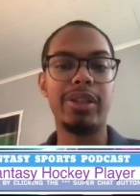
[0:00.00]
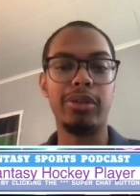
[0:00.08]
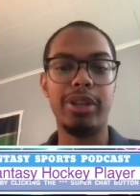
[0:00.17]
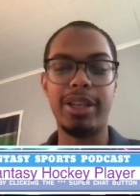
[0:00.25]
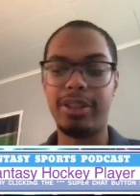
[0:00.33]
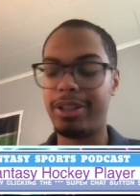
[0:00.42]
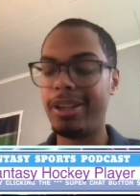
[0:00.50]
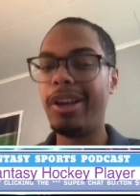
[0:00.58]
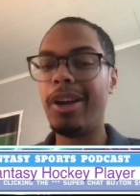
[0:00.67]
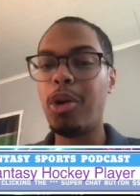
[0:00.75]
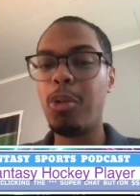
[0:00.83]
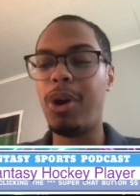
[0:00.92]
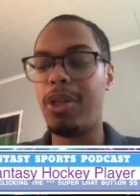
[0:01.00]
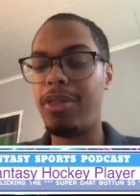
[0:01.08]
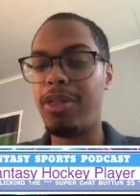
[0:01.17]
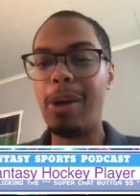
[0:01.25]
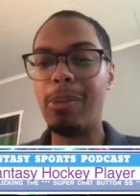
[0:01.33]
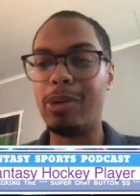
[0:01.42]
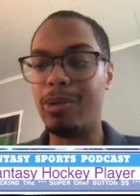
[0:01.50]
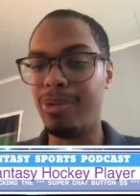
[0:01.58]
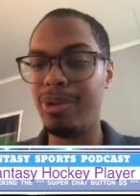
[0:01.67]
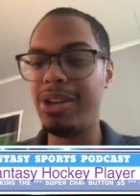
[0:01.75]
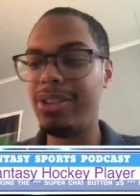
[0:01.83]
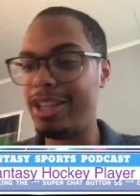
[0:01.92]
list who I thought were
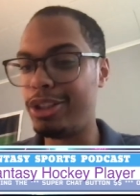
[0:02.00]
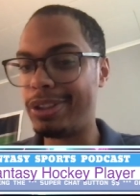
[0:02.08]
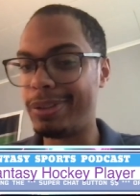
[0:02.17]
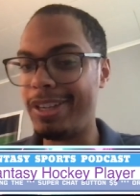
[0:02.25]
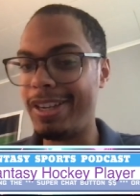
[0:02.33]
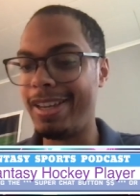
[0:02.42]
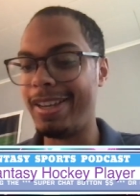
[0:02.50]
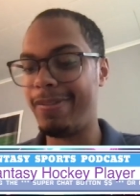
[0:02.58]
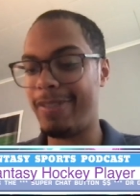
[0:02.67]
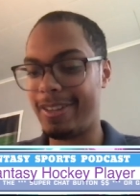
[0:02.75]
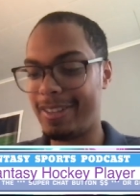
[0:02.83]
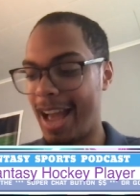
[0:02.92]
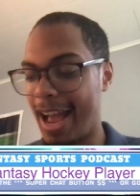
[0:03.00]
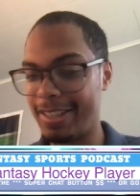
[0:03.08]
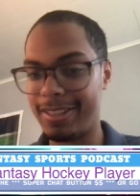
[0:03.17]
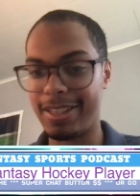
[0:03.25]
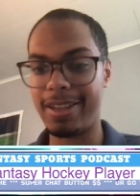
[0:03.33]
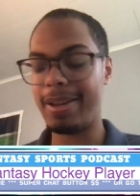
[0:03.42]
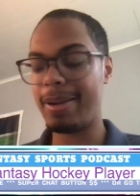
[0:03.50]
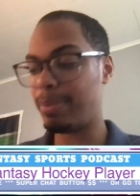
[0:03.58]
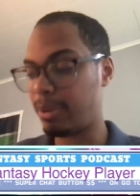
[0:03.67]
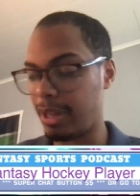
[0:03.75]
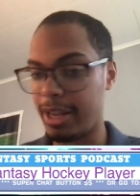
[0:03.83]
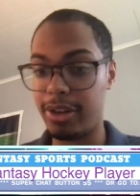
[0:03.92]
really intriguing and fantastic
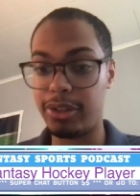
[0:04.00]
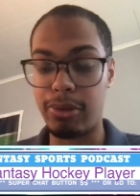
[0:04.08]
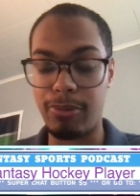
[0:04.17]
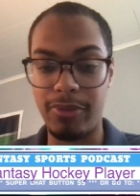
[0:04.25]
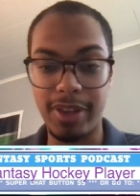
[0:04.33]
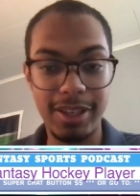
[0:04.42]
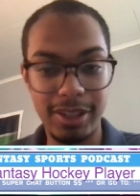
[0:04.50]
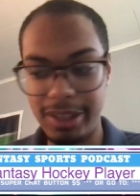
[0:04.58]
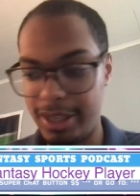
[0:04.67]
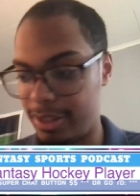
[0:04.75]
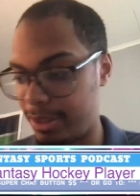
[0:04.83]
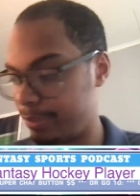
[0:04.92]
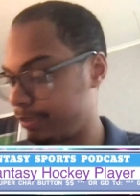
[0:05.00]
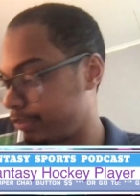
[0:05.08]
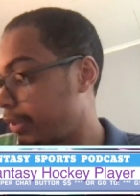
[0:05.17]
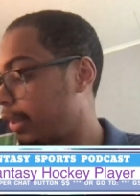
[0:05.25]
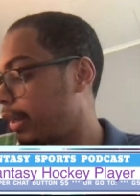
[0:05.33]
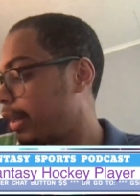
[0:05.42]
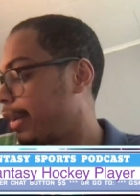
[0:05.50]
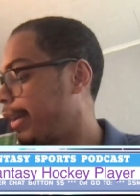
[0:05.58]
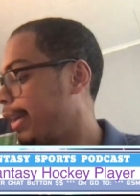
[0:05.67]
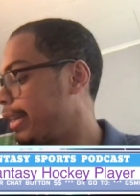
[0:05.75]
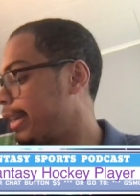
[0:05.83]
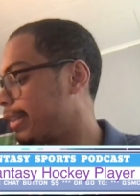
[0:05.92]
players from this season
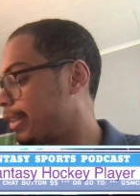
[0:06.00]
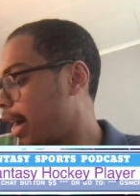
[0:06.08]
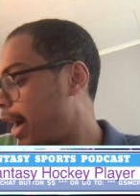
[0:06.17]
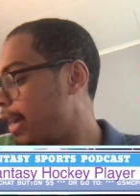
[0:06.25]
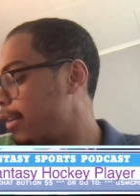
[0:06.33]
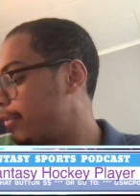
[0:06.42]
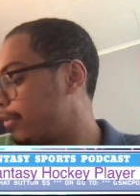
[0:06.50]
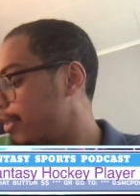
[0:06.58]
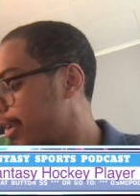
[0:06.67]
and kind of